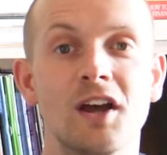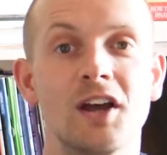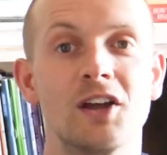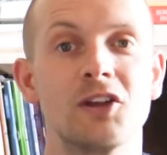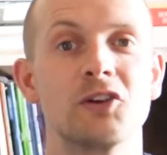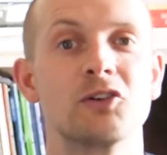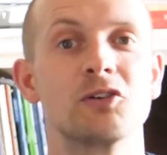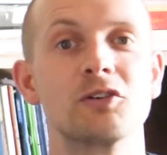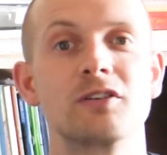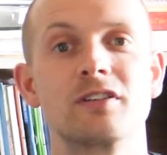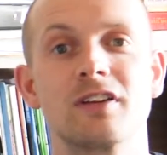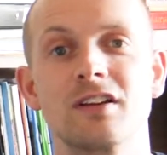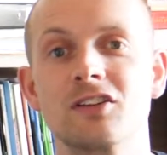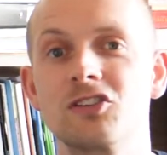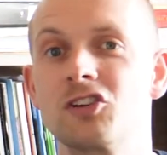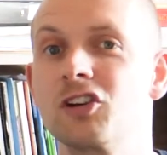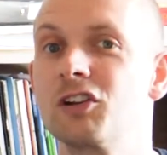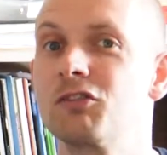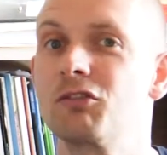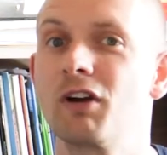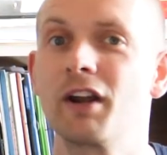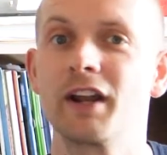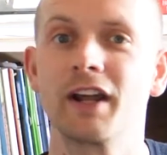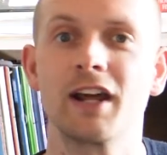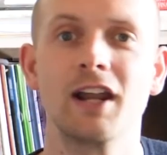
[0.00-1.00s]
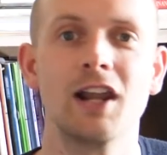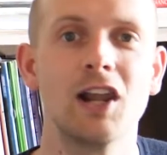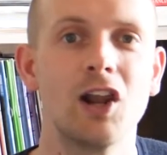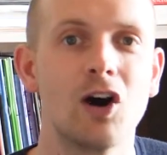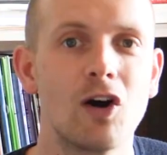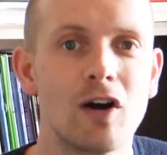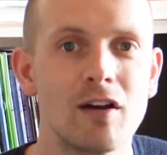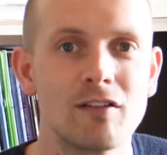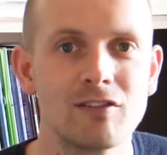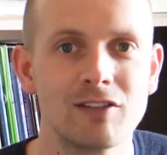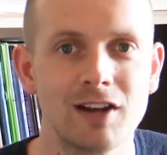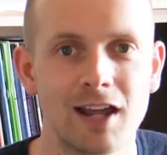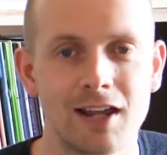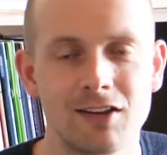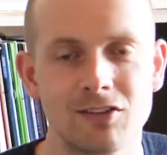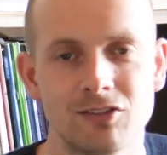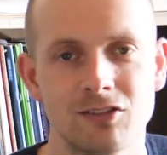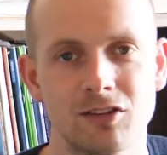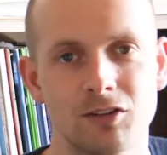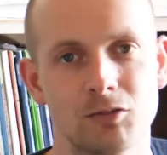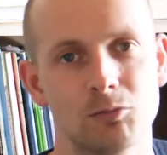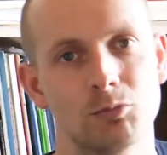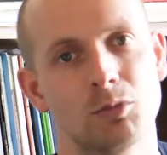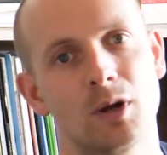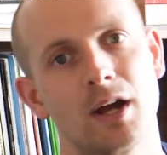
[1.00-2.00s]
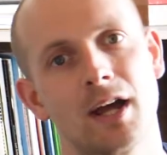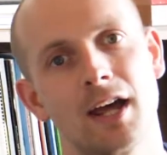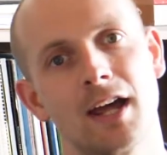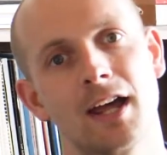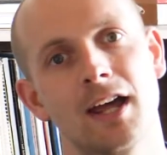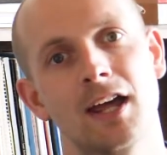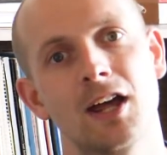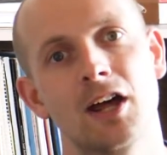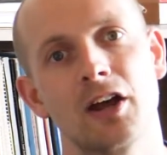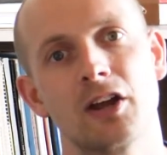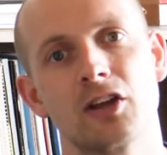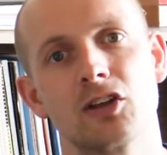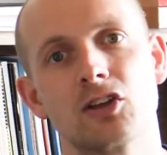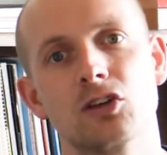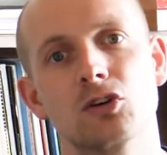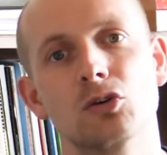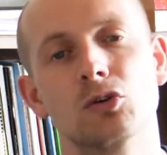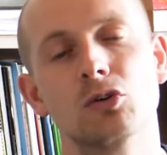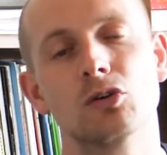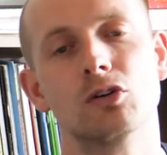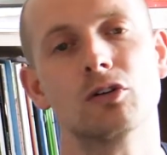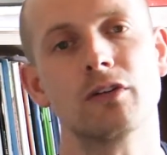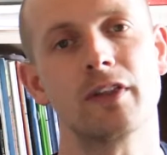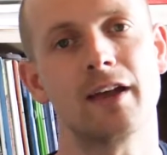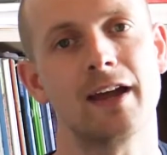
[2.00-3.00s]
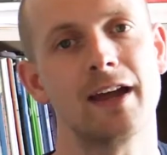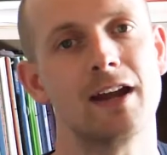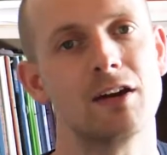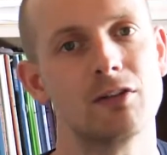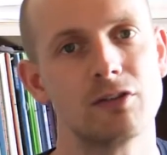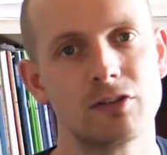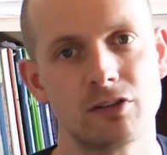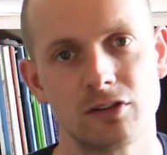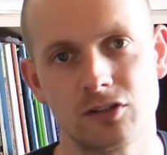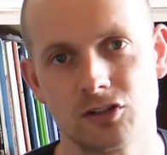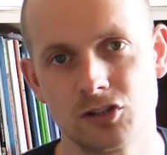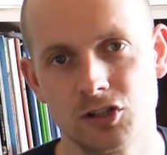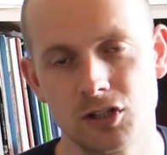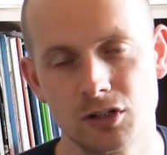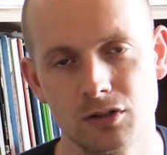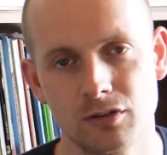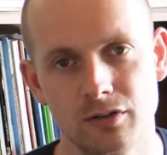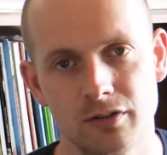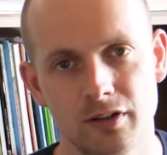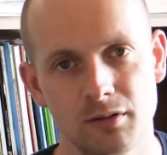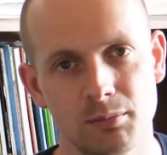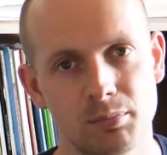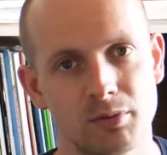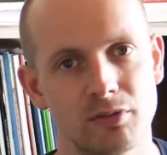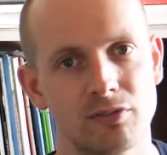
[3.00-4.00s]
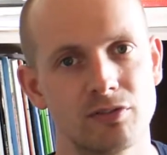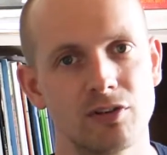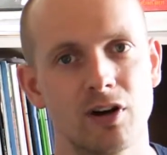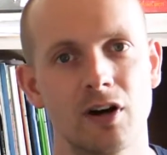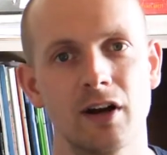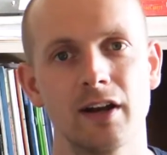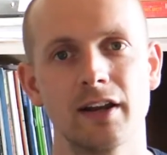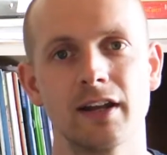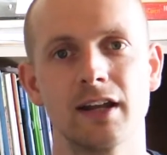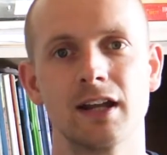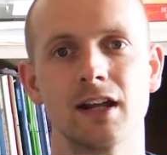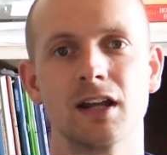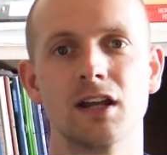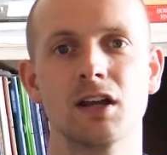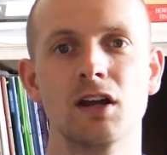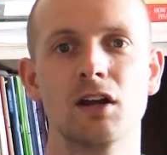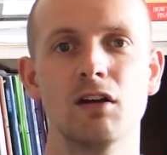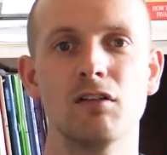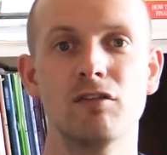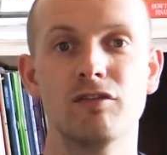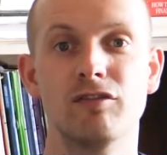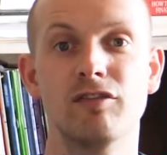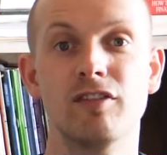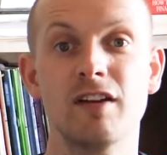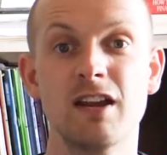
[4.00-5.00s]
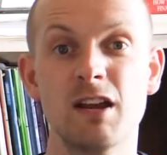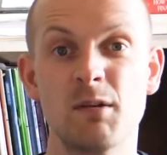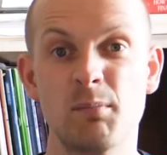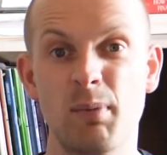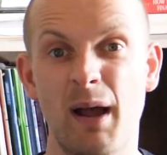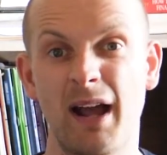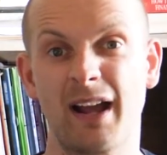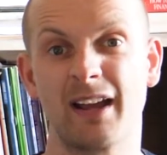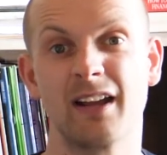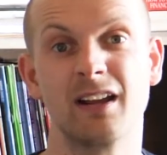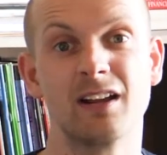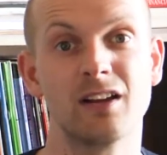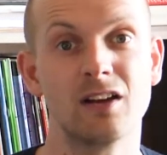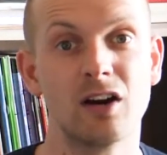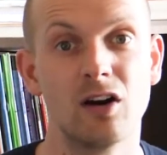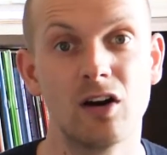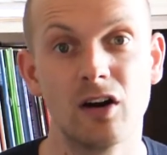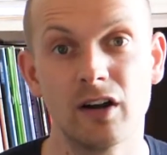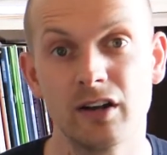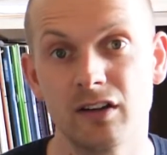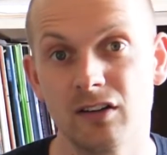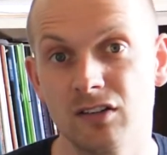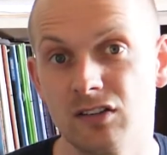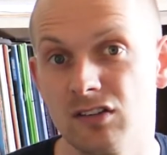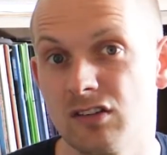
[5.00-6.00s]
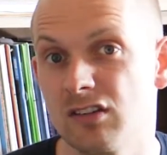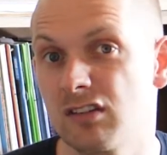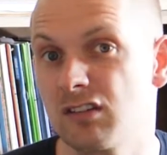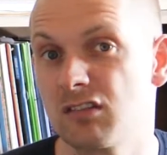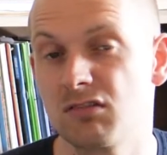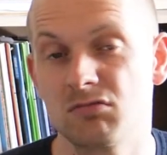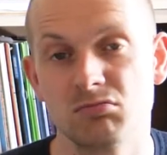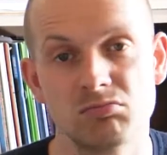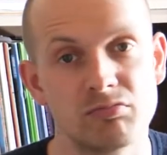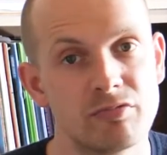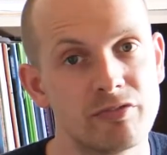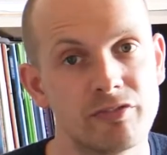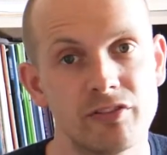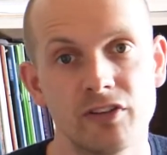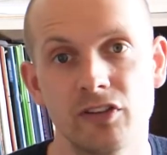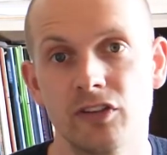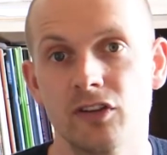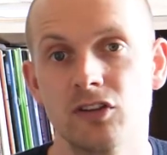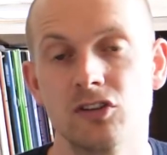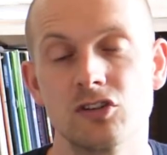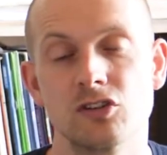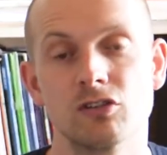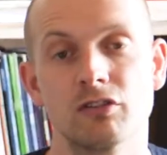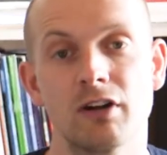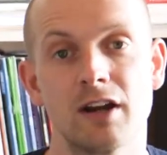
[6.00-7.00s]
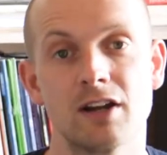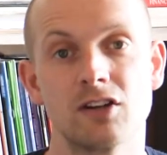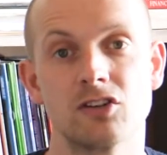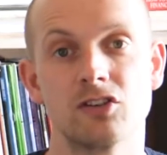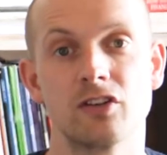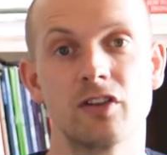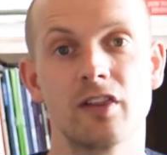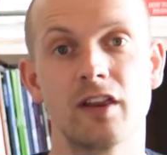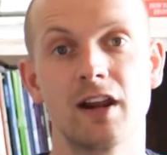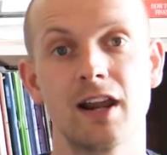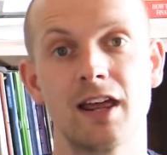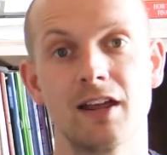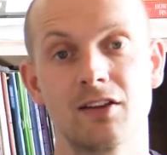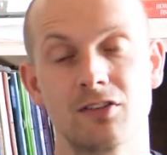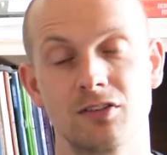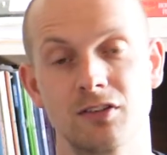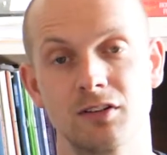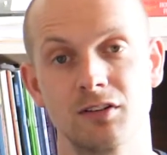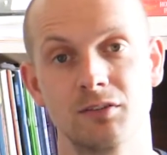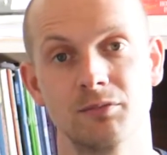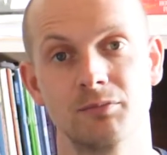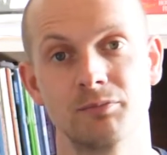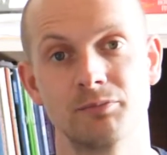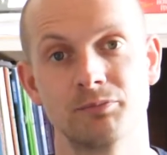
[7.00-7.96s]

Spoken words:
You're essentially running a live lesson where you're there as a tutor providing feedback and guidance for the duration of the lesson.